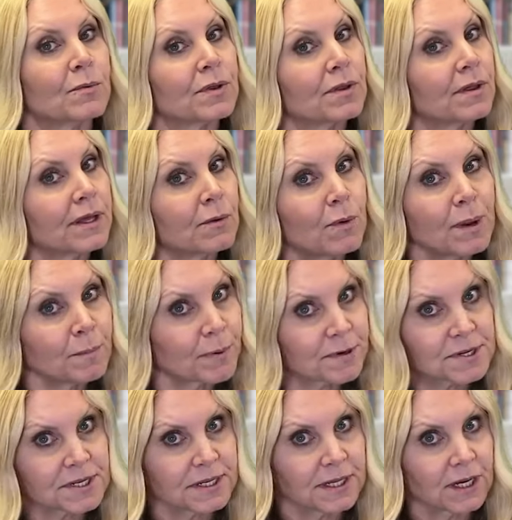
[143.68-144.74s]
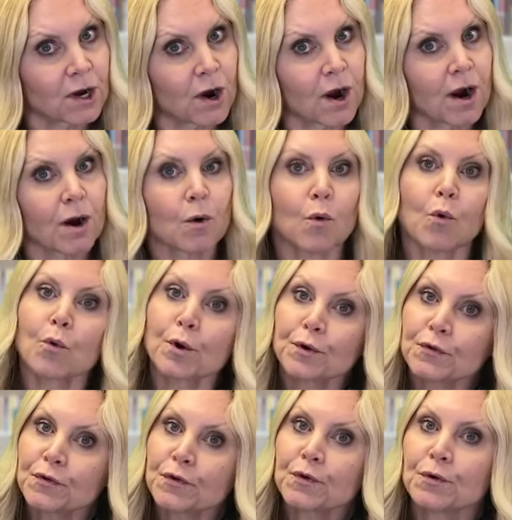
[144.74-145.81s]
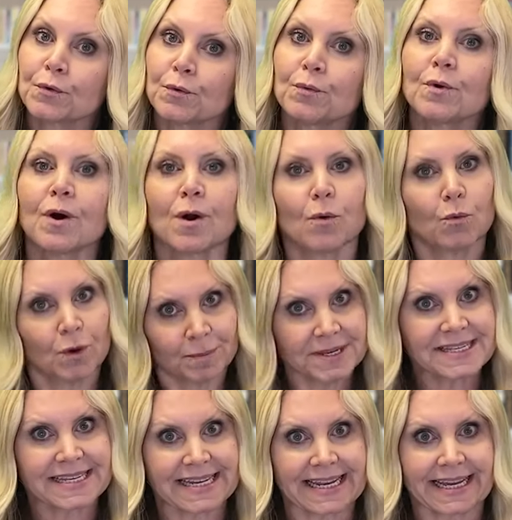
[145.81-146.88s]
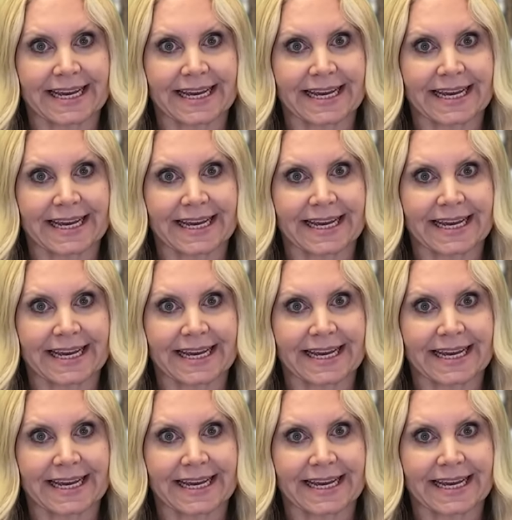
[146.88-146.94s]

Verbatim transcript: with only one person in the car or two will be sitting